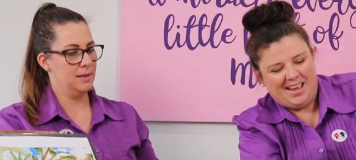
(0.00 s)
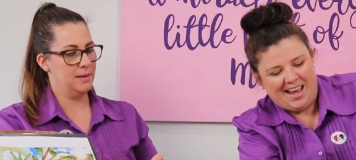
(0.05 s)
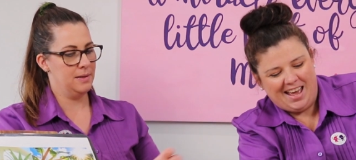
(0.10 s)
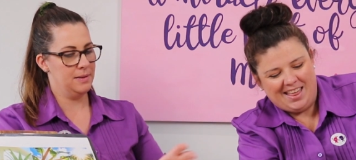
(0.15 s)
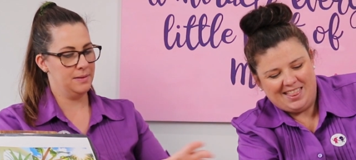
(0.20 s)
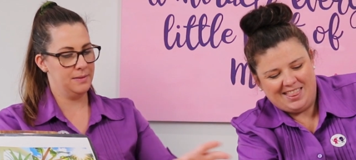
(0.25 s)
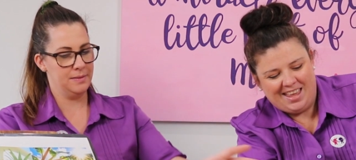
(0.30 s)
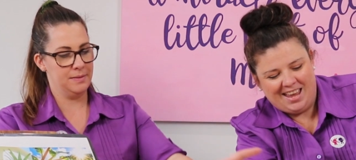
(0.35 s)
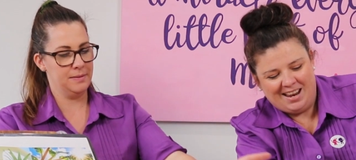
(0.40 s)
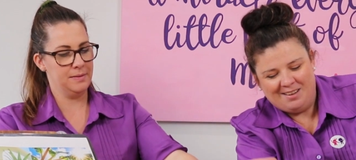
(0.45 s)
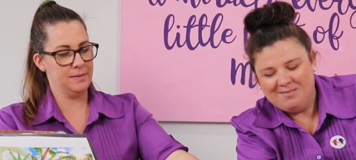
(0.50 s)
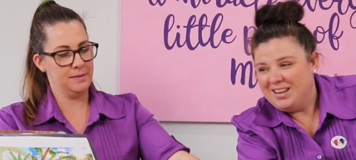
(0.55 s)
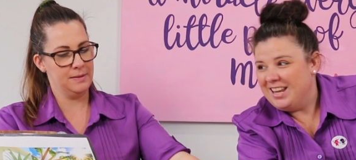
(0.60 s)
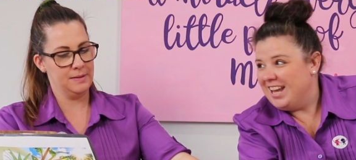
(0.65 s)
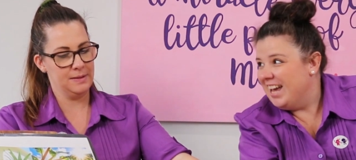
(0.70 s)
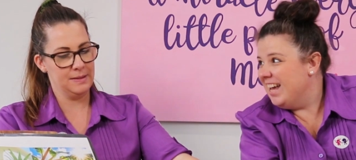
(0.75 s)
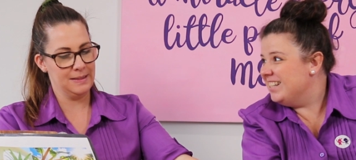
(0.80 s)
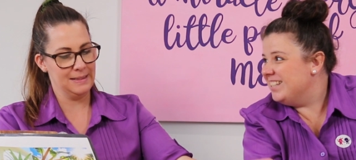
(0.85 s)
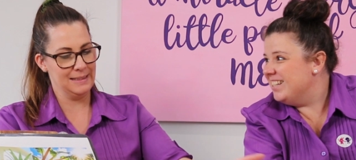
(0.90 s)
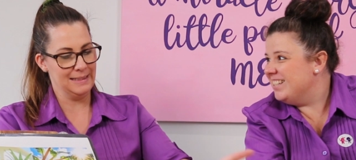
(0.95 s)
Speaker 1: And then we
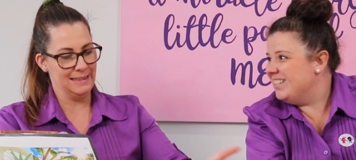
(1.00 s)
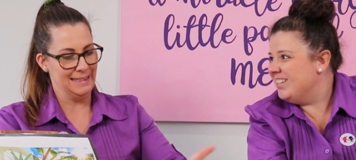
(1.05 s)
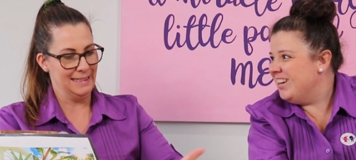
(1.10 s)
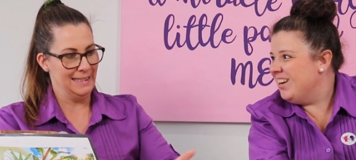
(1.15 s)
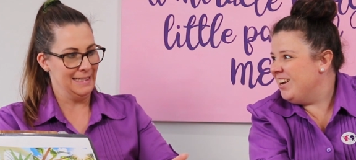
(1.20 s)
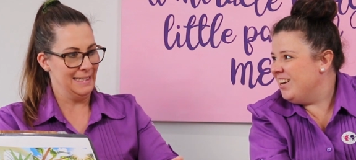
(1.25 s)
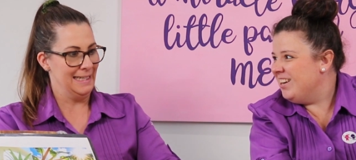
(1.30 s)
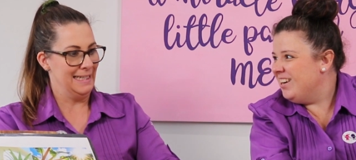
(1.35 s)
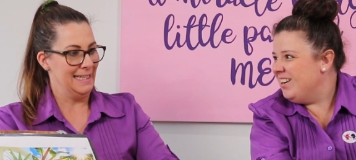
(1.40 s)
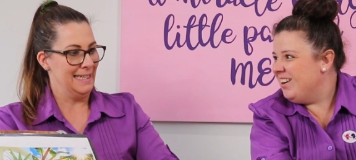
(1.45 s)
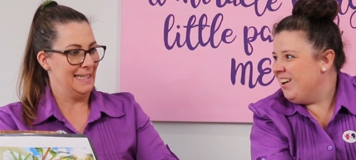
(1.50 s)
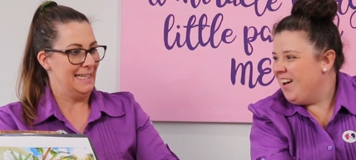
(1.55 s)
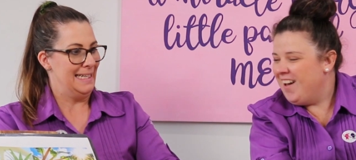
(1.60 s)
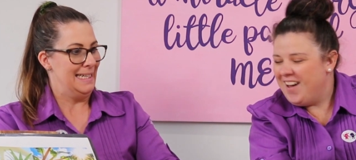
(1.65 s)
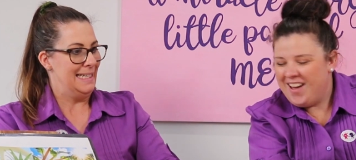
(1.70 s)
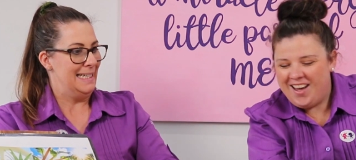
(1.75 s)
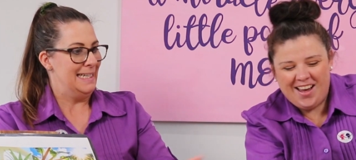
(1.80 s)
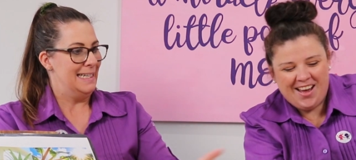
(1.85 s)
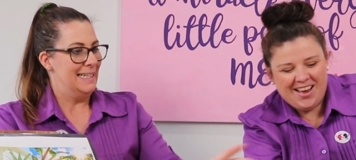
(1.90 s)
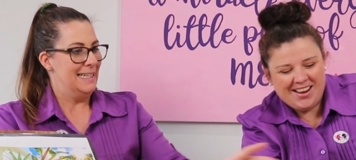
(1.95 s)
get to turn it
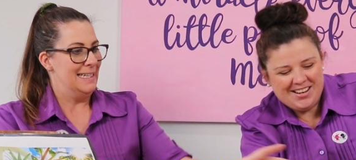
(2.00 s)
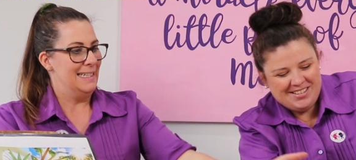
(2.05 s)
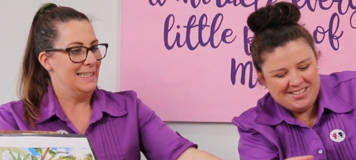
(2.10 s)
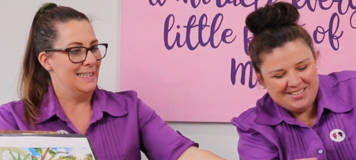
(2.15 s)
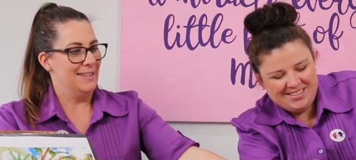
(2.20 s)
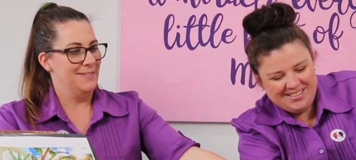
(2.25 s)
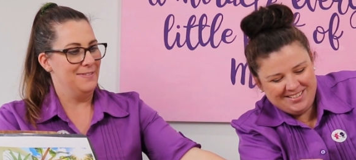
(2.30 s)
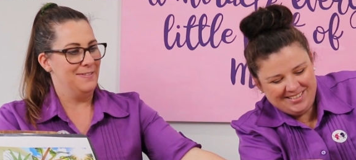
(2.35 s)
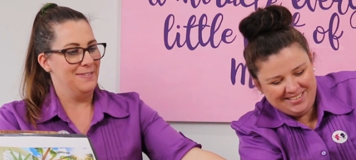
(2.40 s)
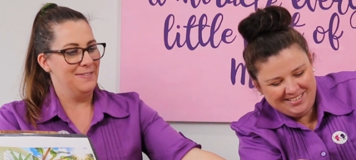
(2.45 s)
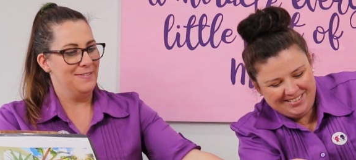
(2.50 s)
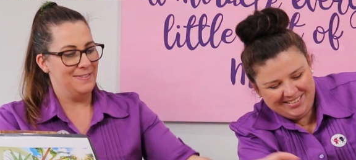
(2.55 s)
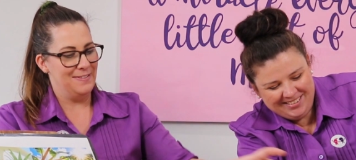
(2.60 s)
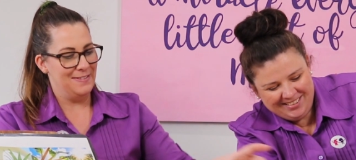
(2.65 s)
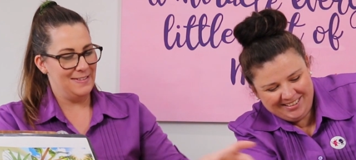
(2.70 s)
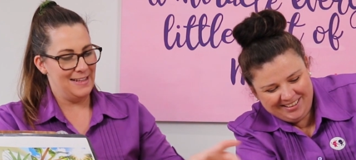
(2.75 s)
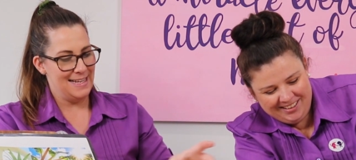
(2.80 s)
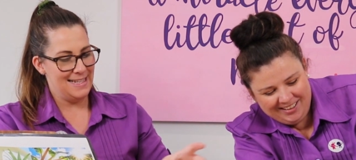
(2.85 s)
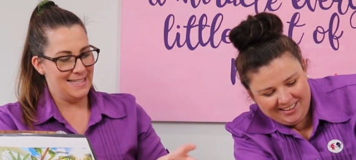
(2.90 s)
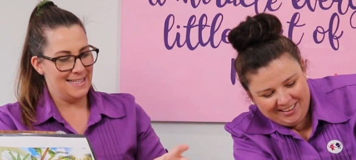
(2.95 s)
on.
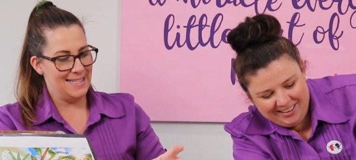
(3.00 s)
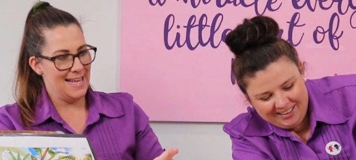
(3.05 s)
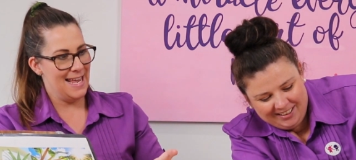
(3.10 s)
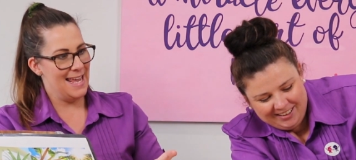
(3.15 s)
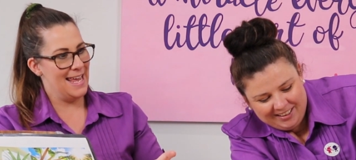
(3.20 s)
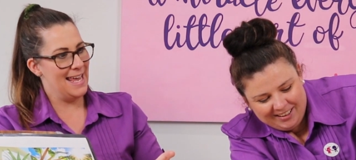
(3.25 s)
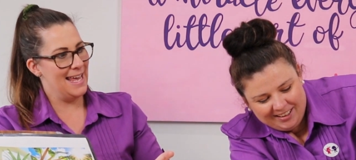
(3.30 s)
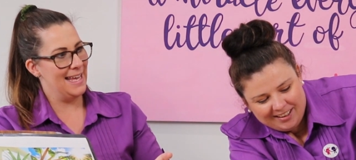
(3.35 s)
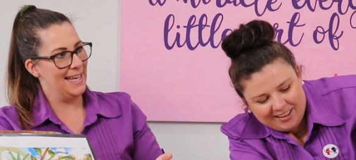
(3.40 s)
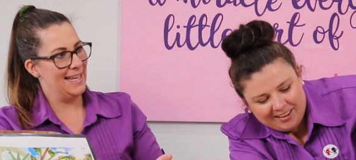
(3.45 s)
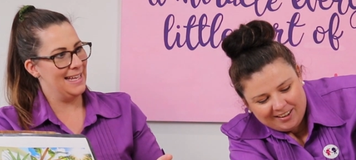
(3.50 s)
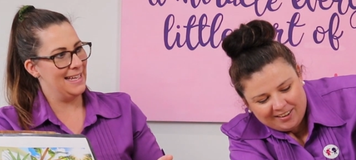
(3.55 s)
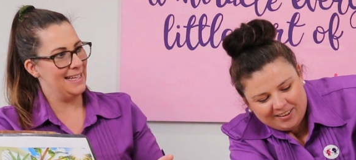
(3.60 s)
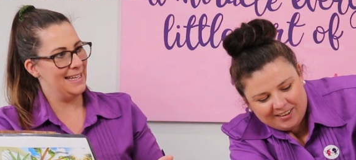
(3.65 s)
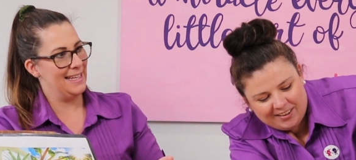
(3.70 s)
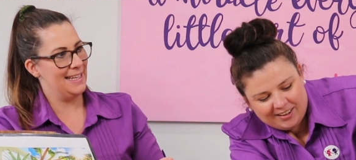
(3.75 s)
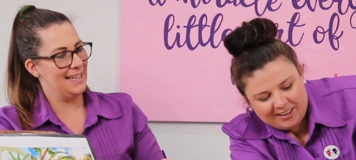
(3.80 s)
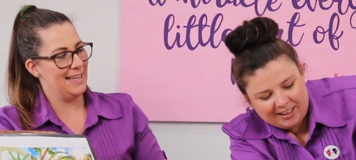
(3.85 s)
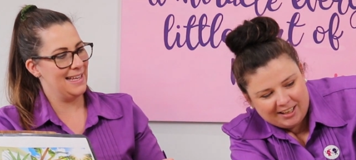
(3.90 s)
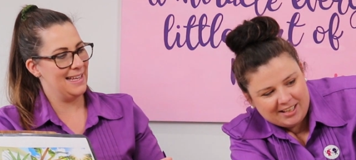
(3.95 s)
Oh, let's see.
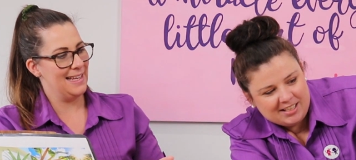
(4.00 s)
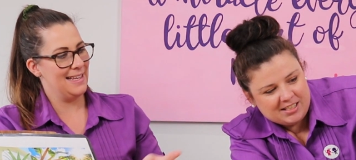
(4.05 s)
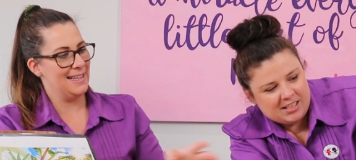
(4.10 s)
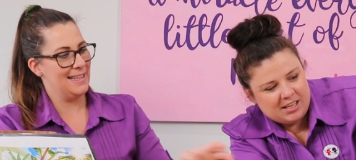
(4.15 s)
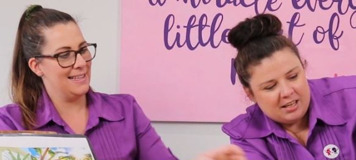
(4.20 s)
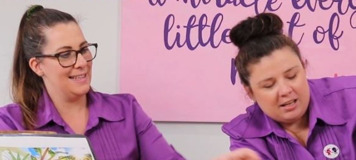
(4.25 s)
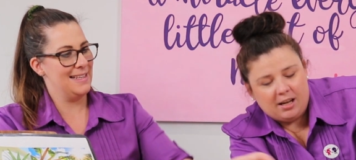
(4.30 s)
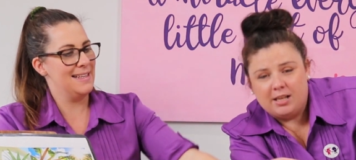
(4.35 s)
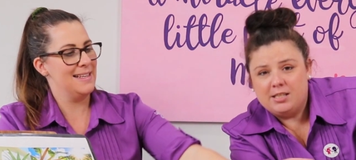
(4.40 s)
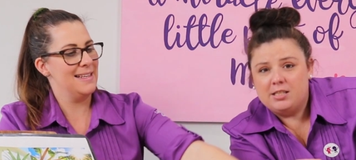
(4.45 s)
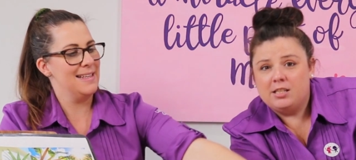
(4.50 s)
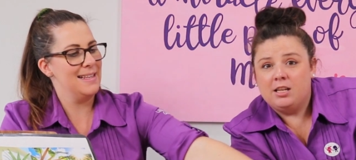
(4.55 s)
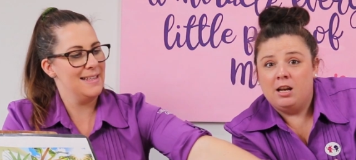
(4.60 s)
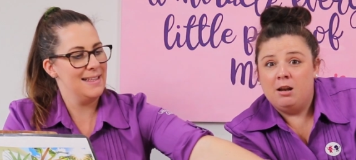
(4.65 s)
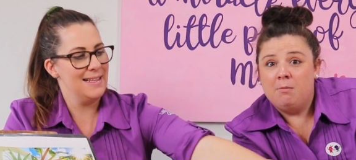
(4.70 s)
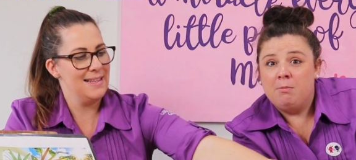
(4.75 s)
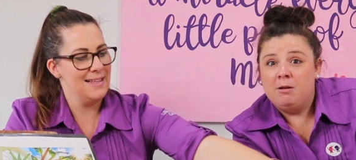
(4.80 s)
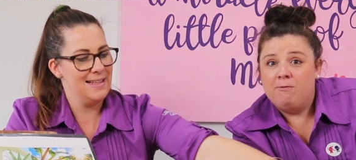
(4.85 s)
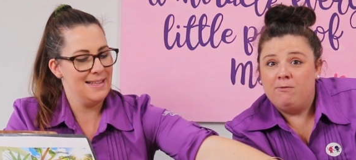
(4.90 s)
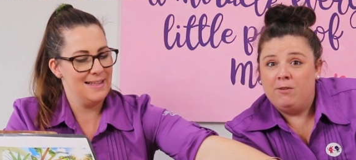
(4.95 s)
Oh, let's see. It's
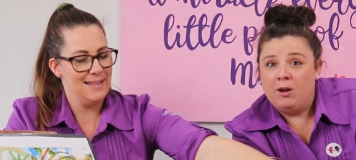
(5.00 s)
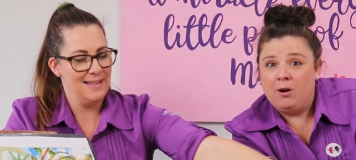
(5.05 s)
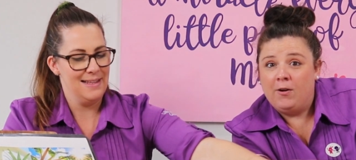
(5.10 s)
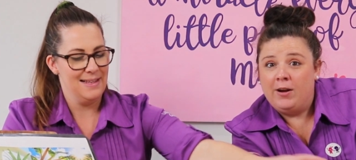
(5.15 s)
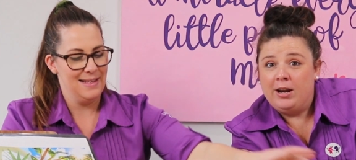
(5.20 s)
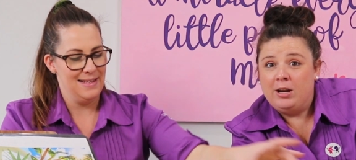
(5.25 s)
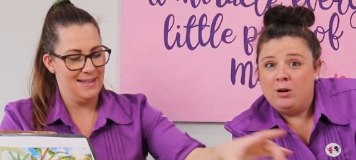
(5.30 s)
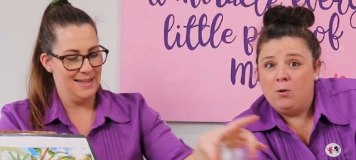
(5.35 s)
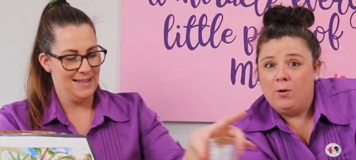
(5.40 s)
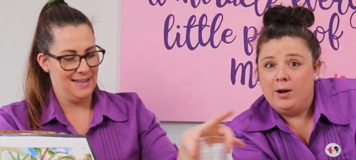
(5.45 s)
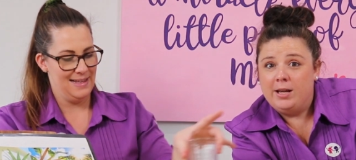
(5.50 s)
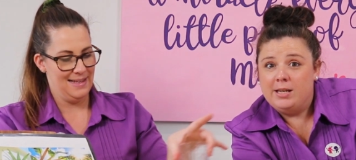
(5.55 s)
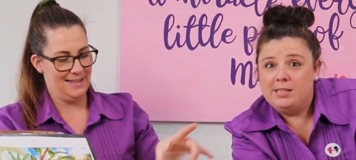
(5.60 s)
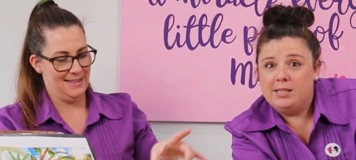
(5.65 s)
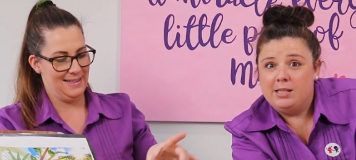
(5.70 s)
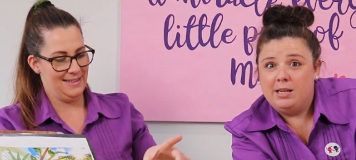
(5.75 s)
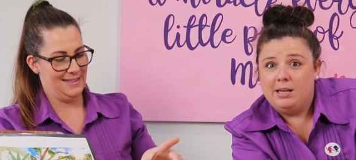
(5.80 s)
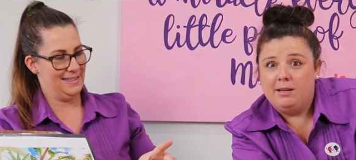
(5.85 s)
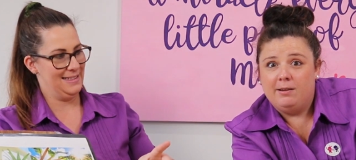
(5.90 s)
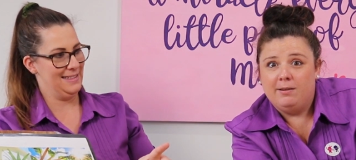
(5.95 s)
gonna be very
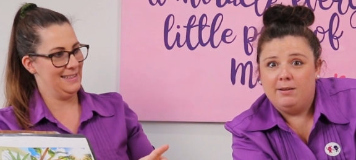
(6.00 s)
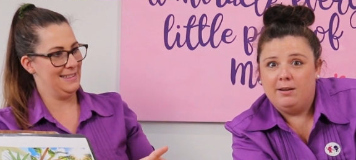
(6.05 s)
noisy.